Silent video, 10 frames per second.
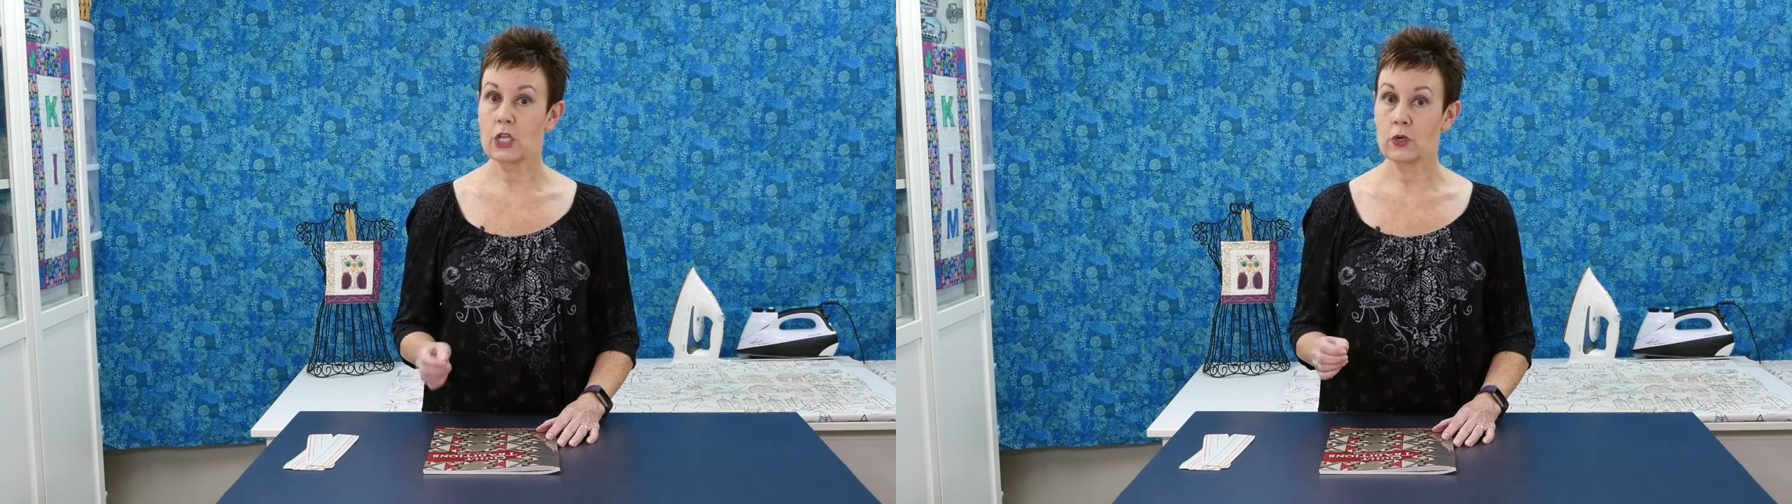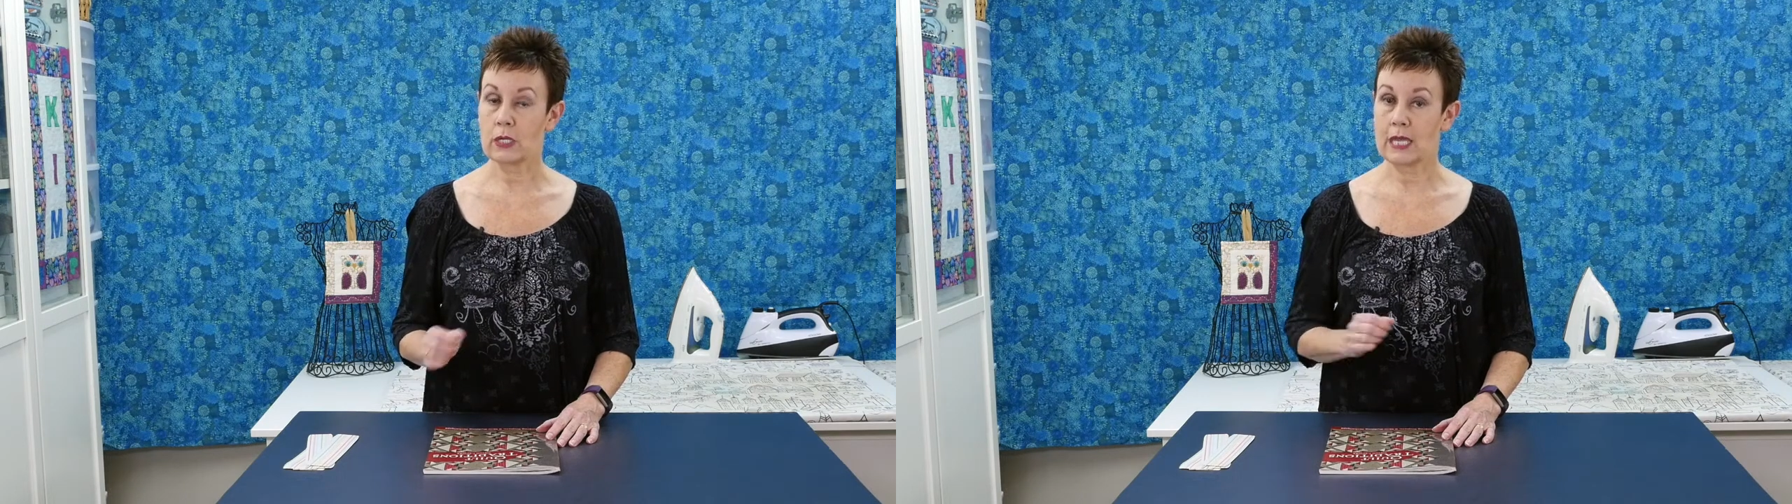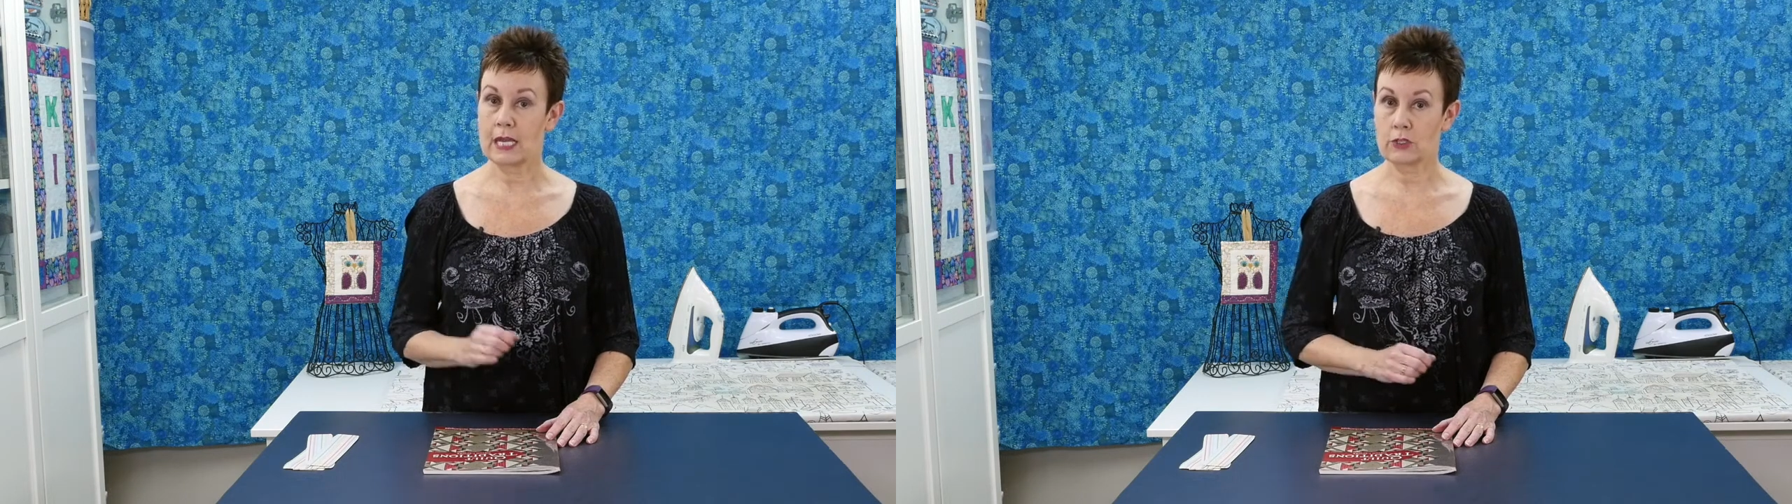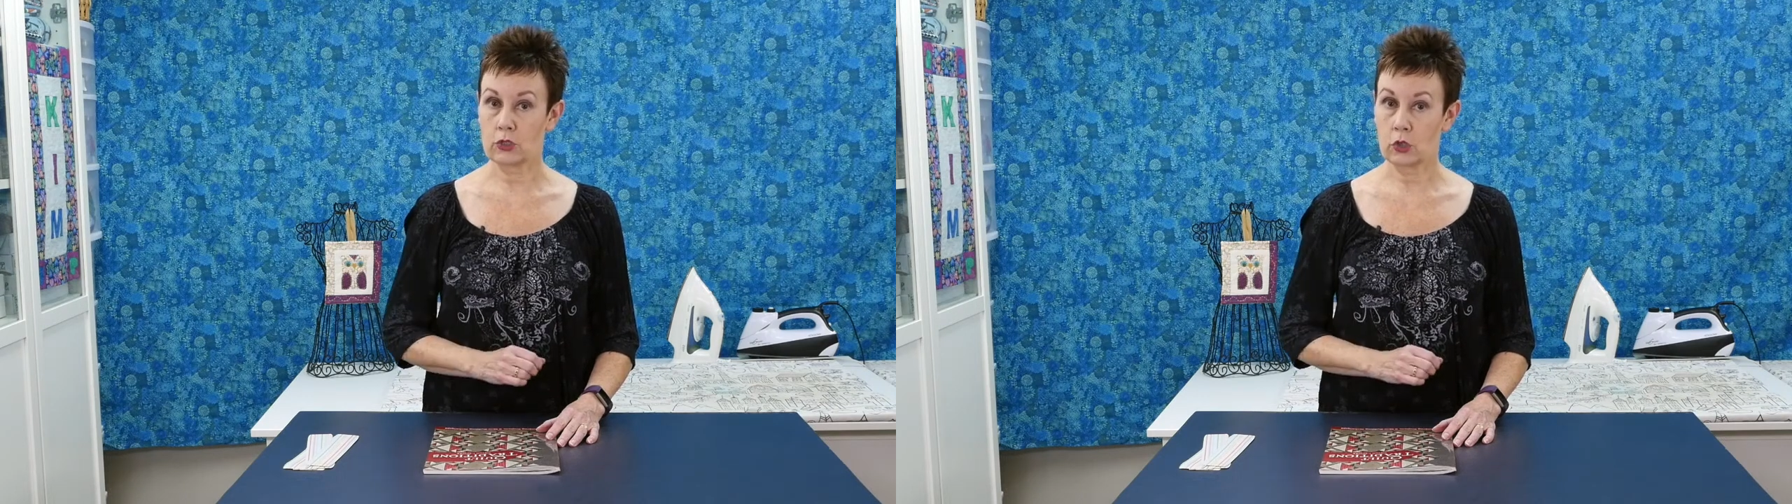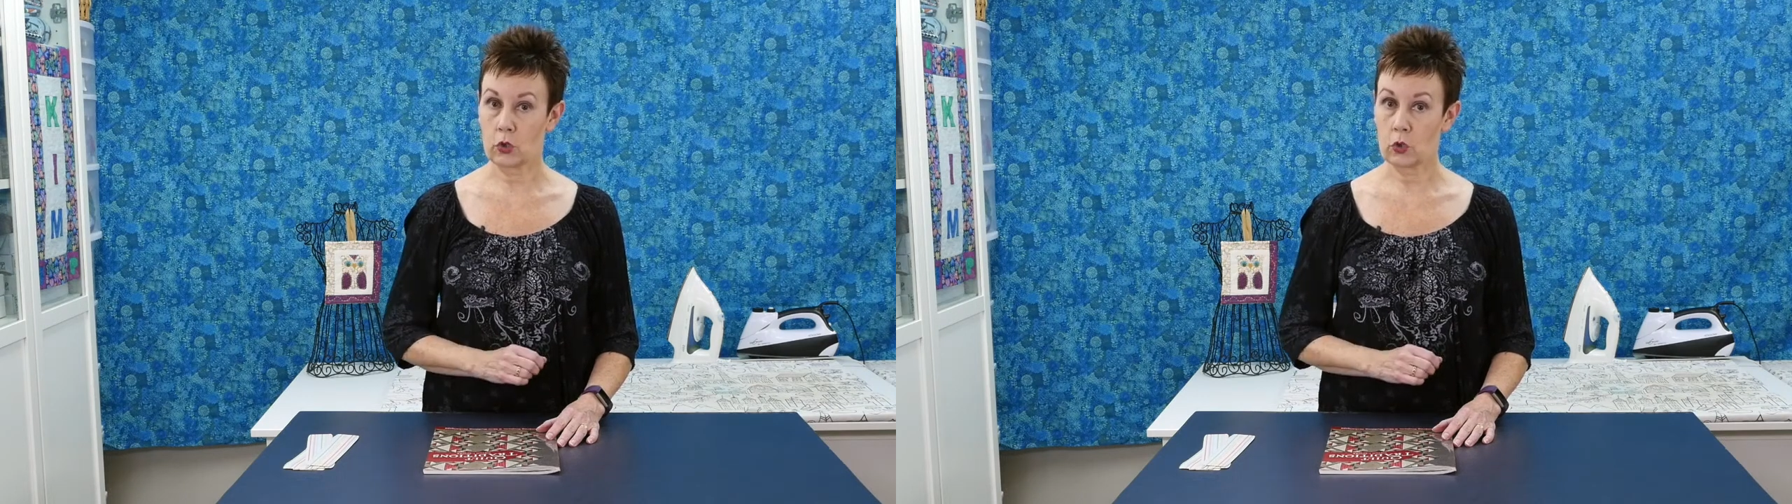You can get it at
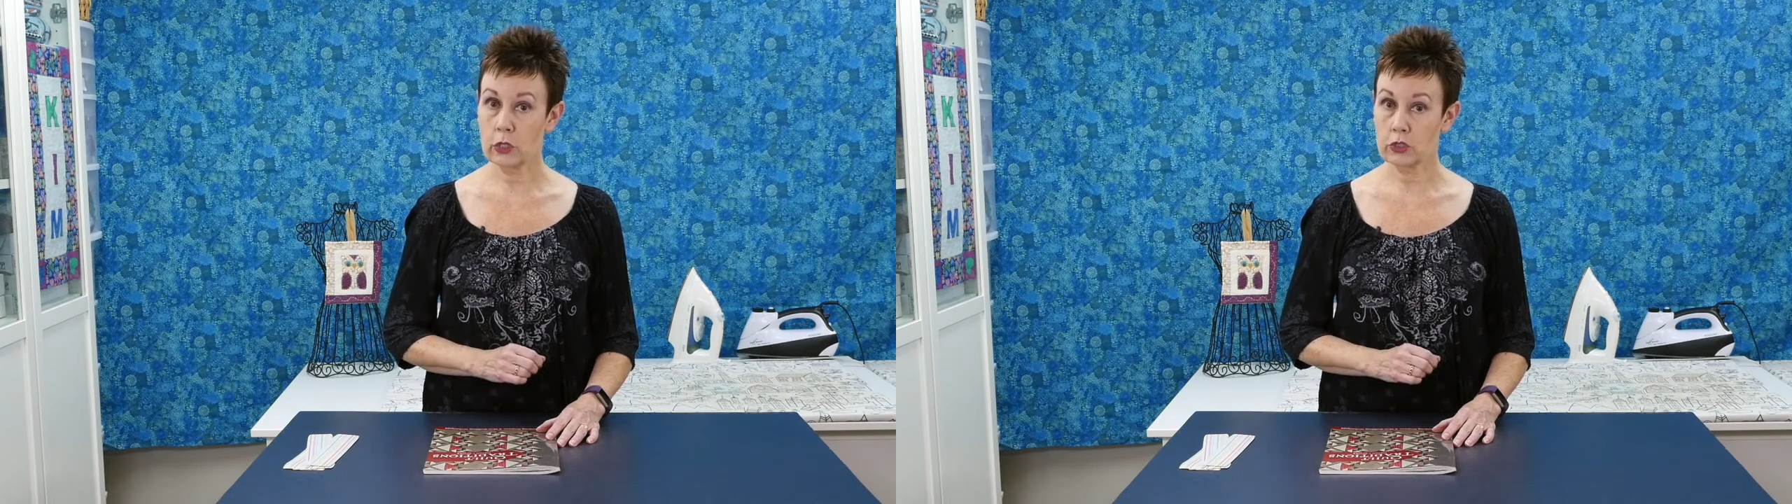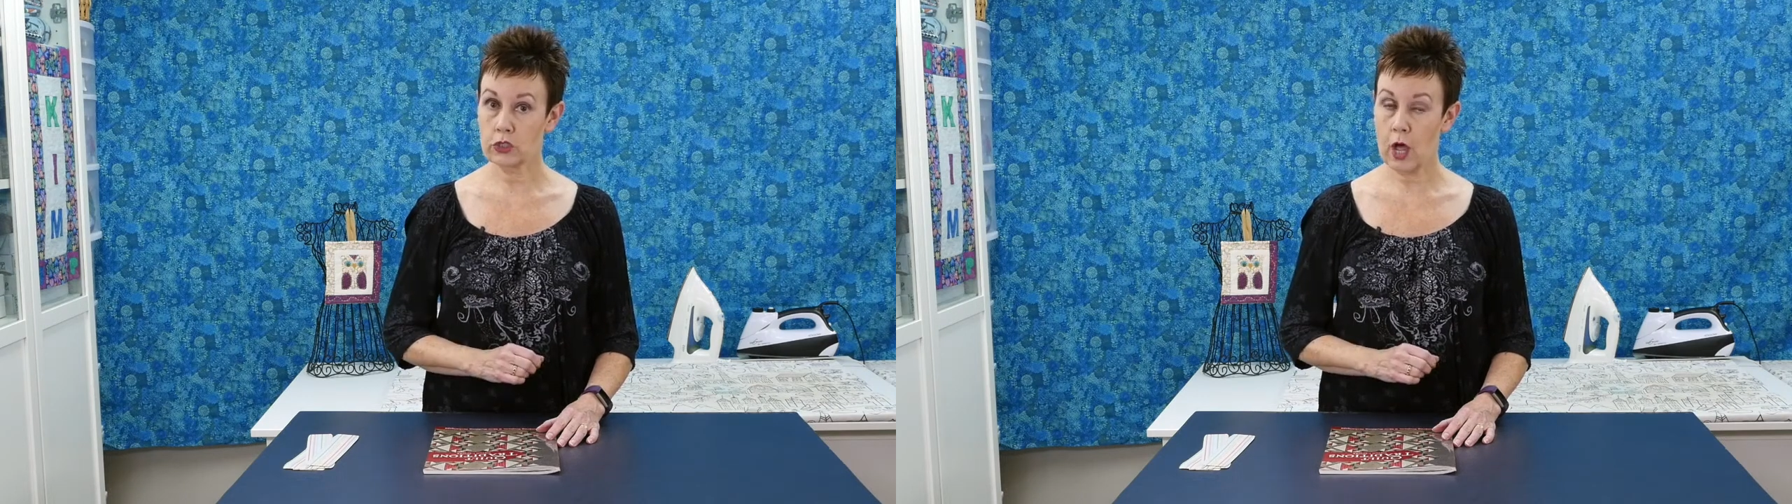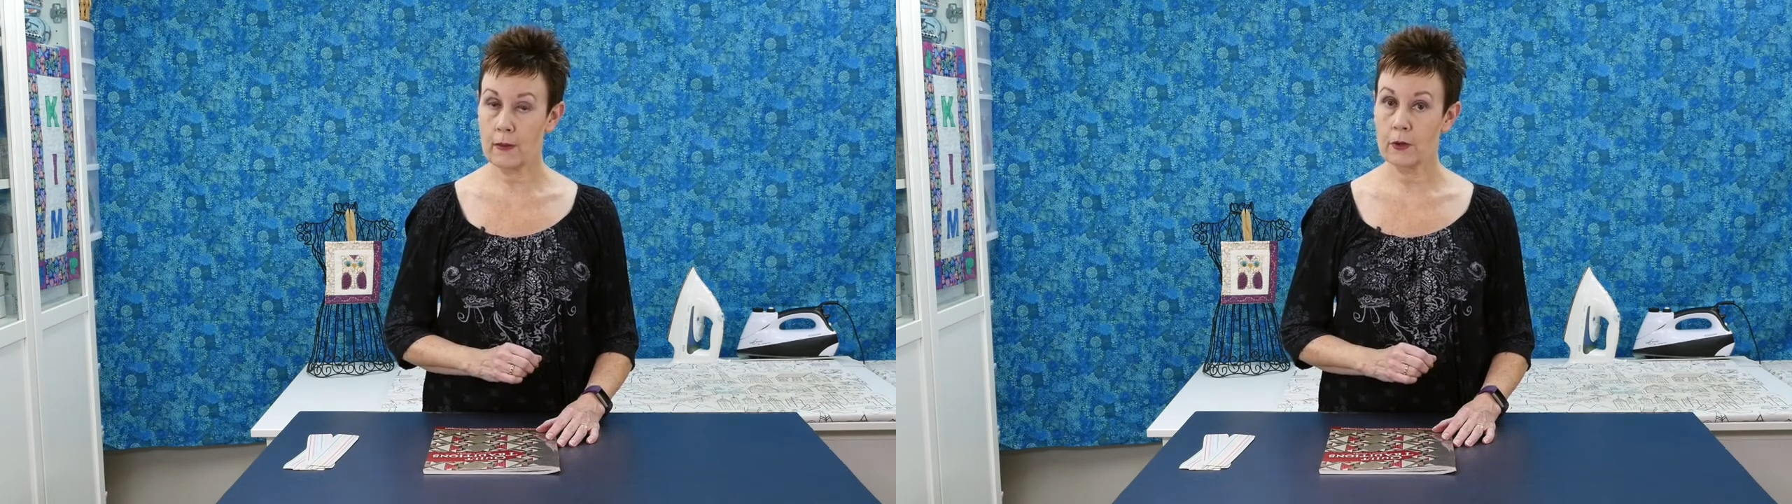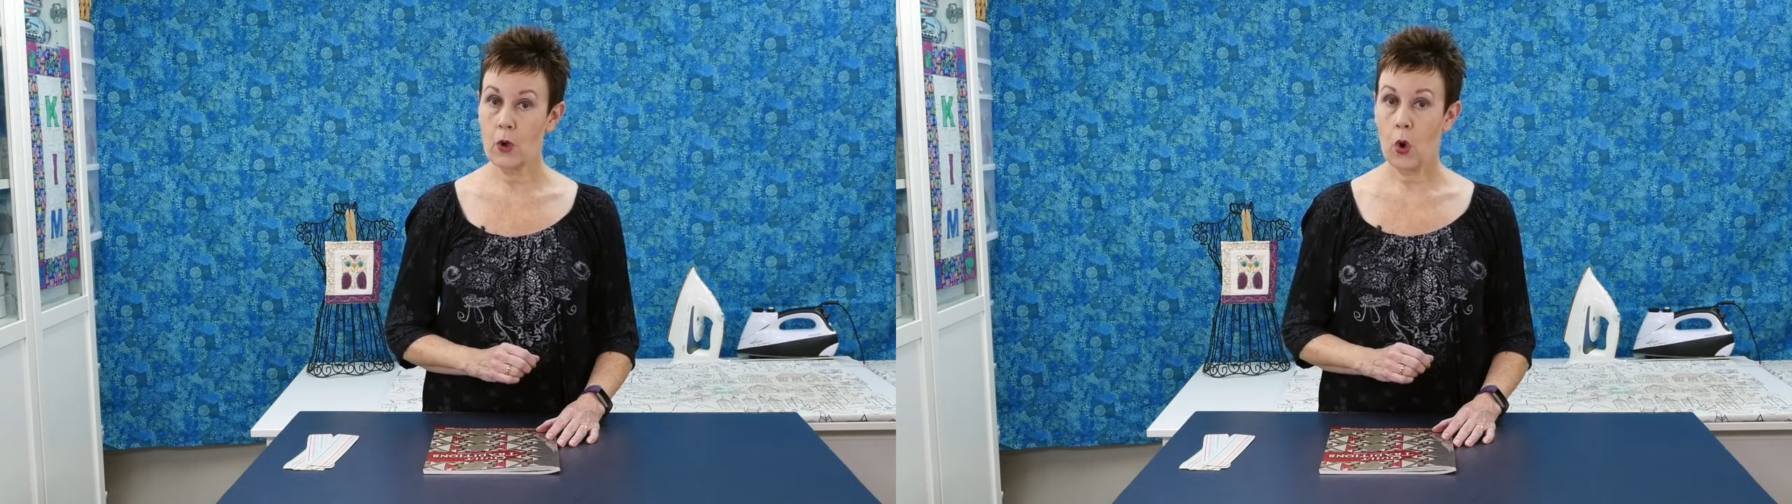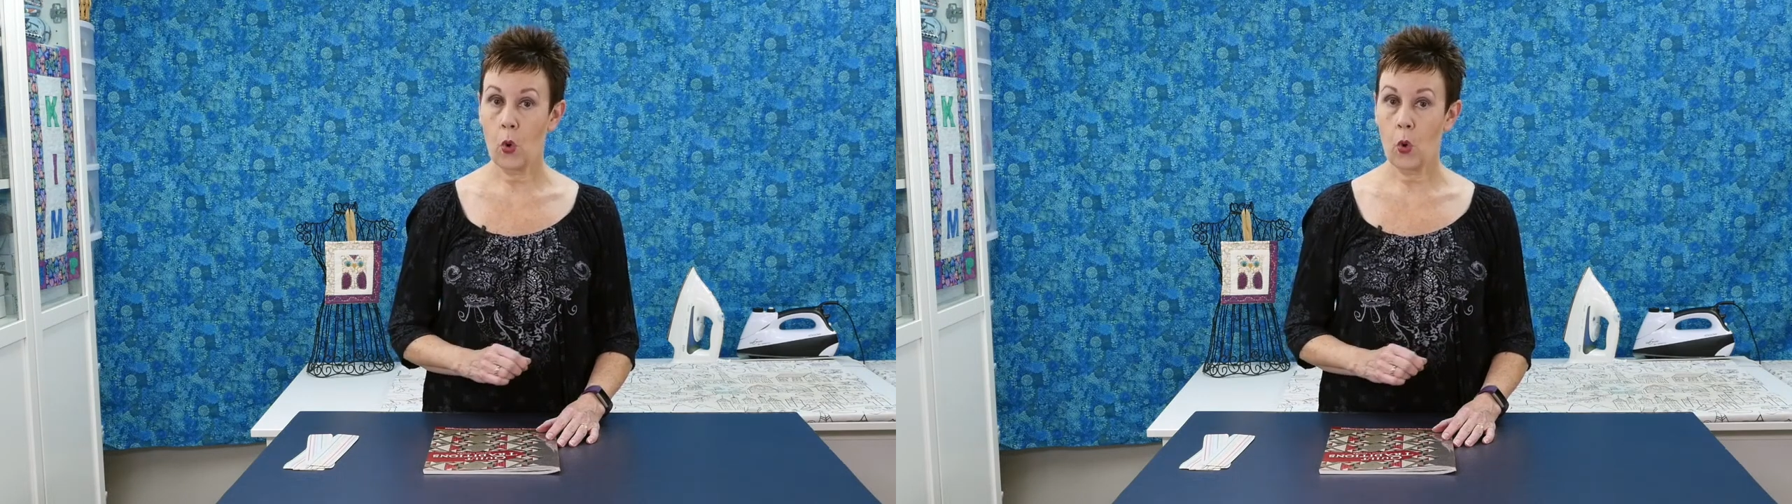your local quilt shop,